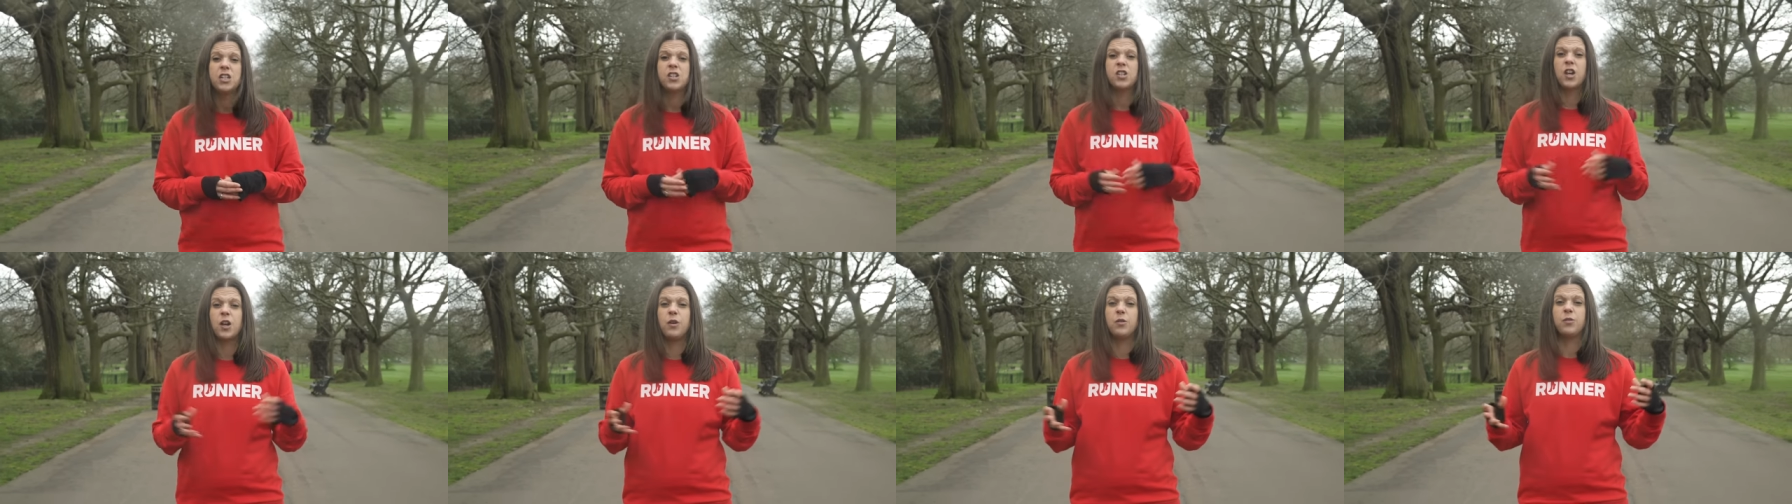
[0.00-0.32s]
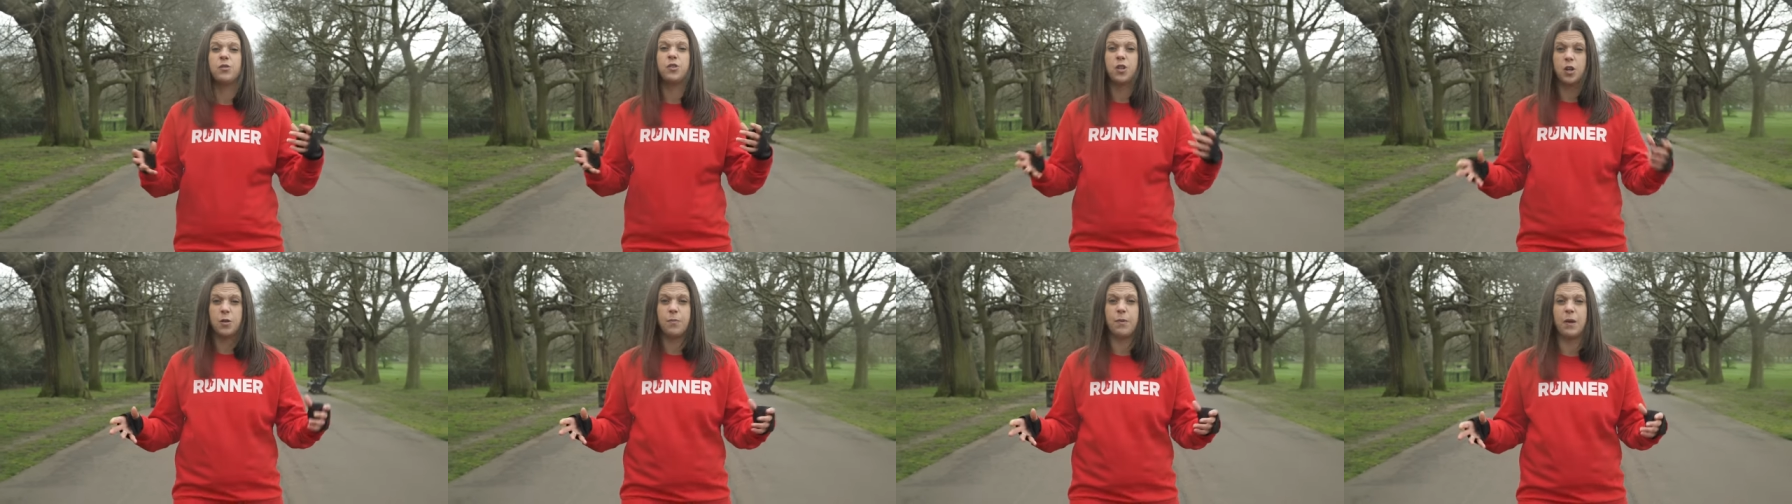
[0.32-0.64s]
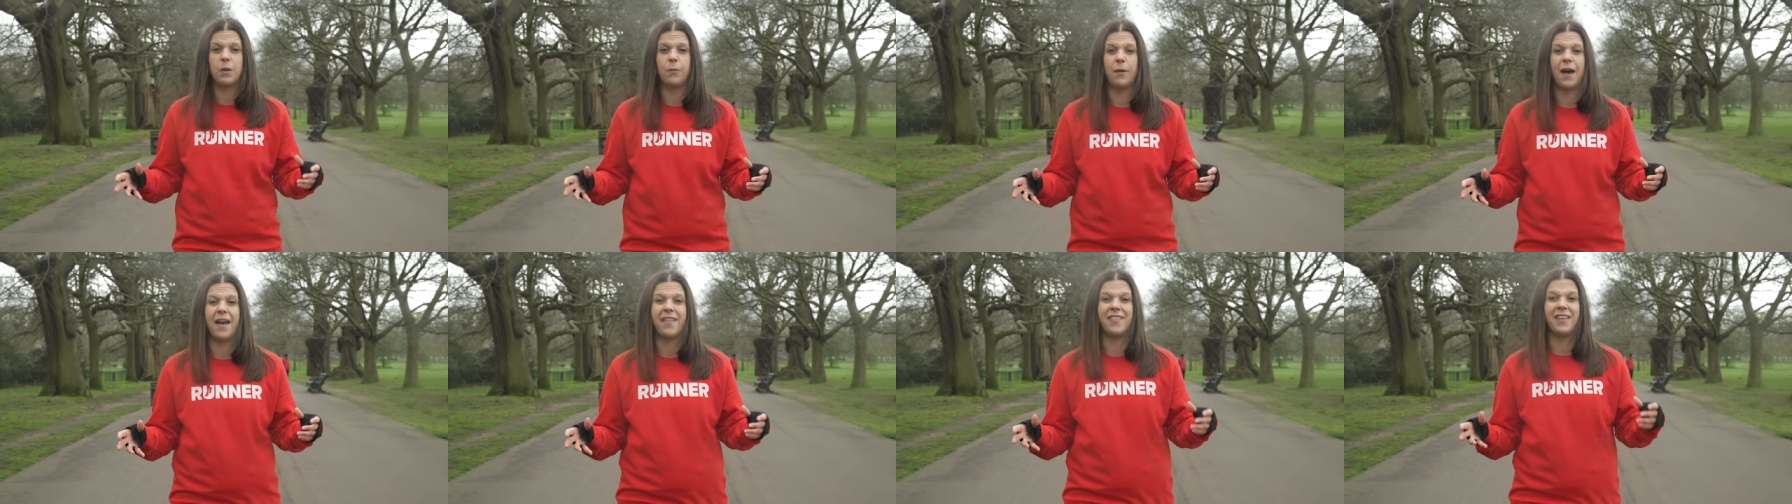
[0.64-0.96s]
So do
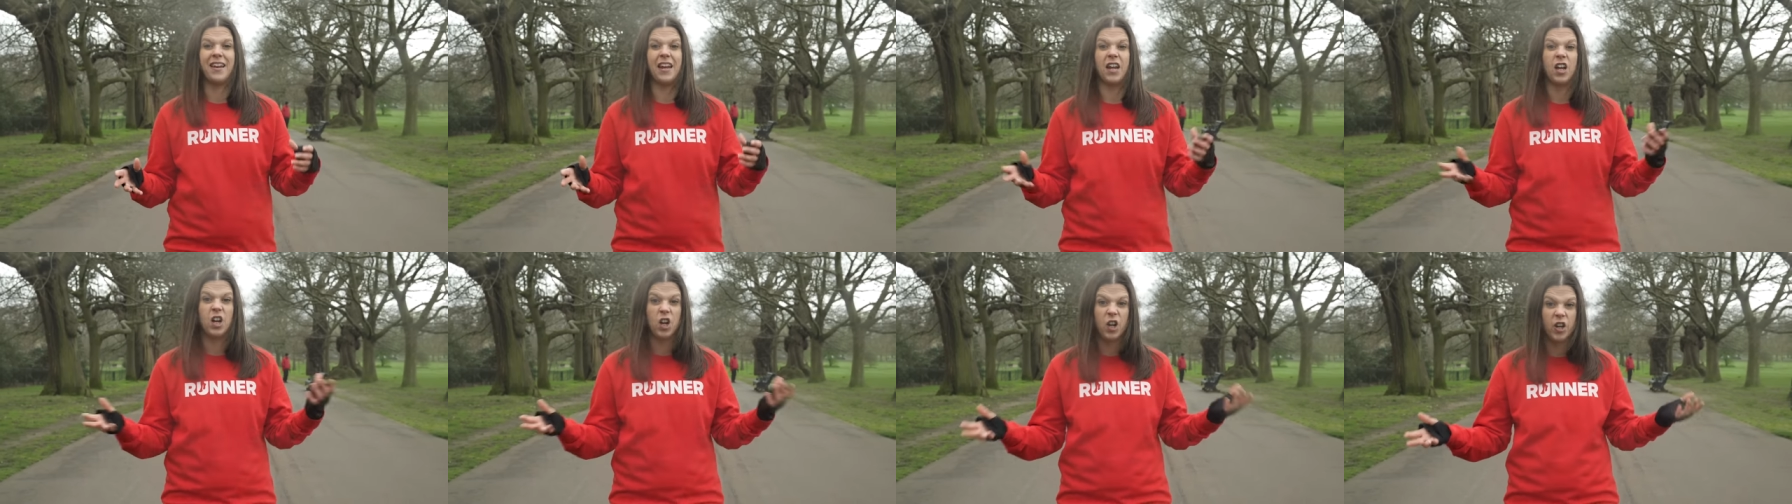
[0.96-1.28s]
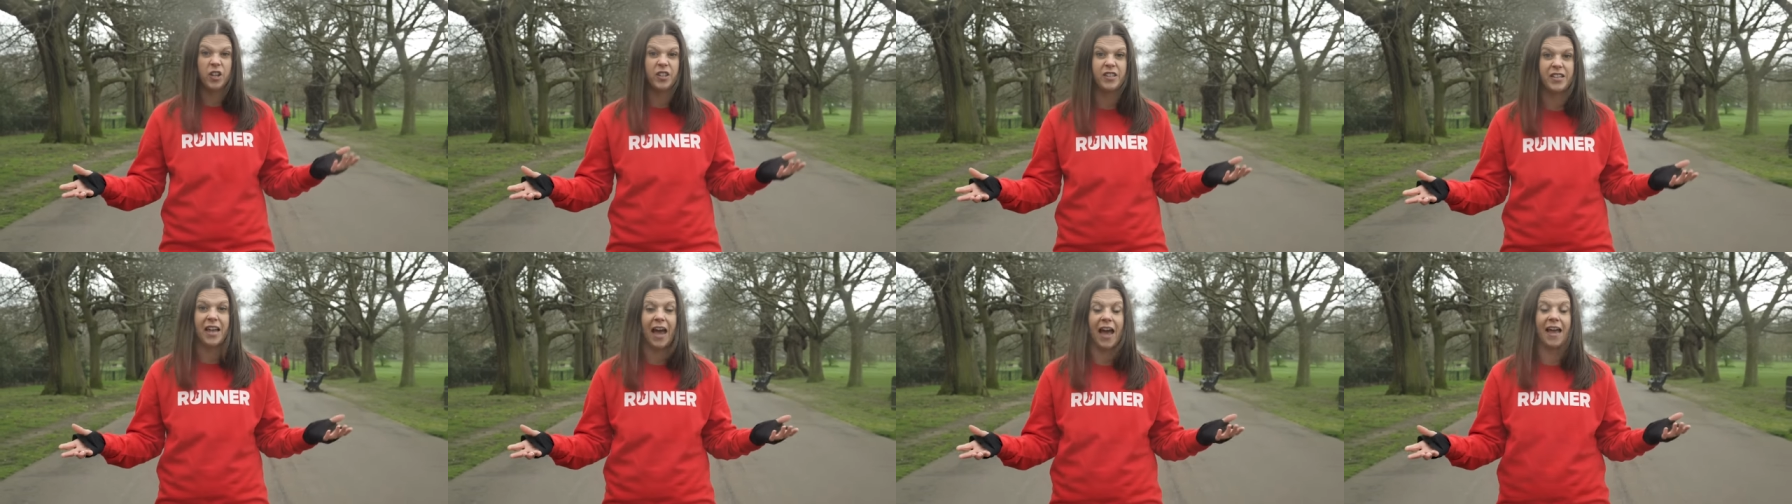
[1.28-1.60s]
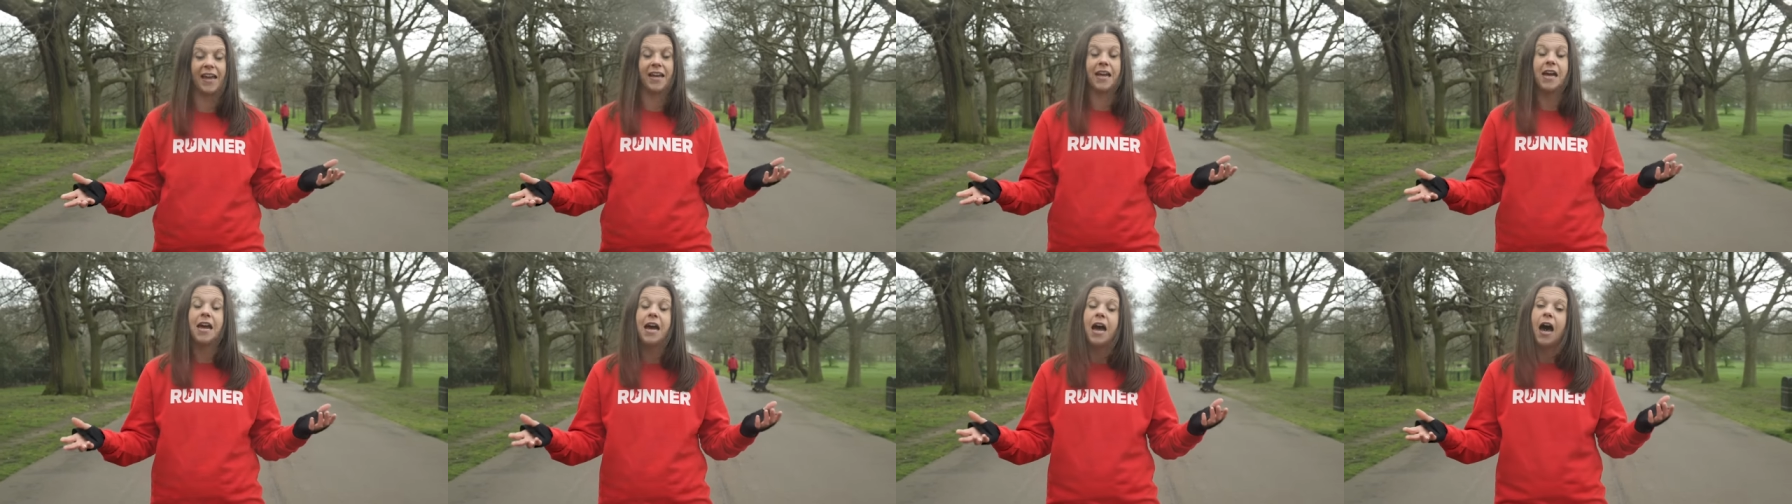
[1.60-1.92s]
be aware that it could
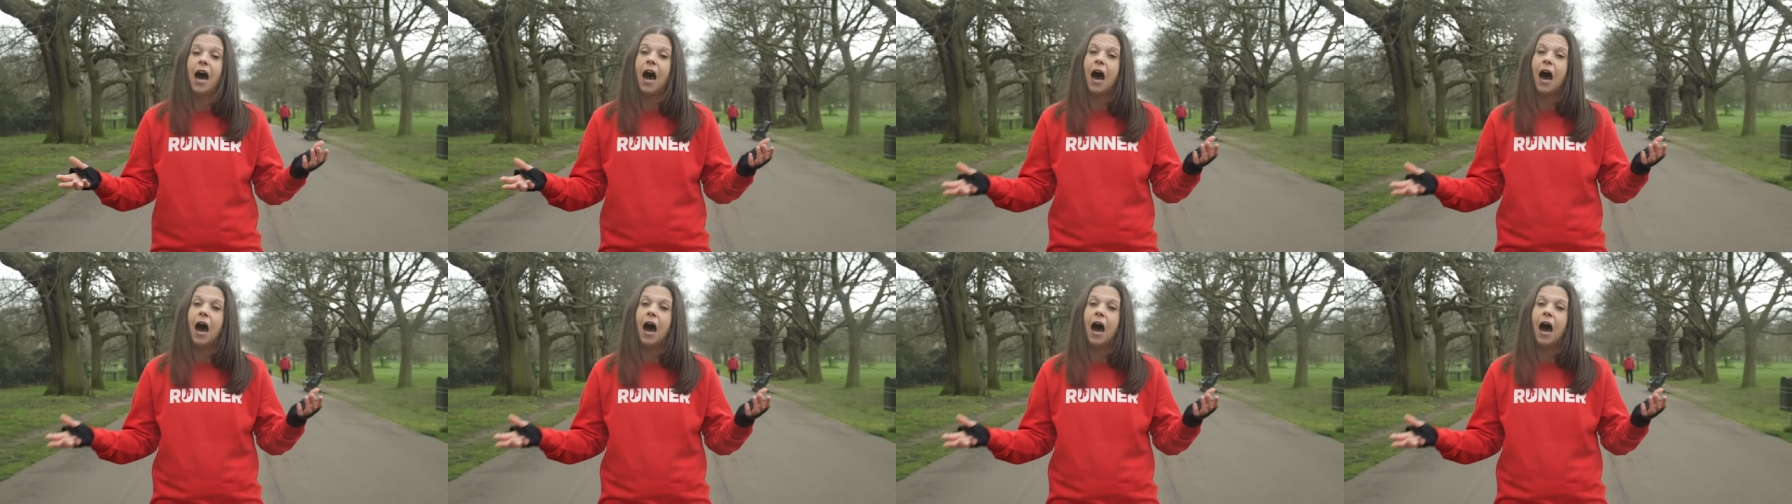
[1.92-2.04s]
take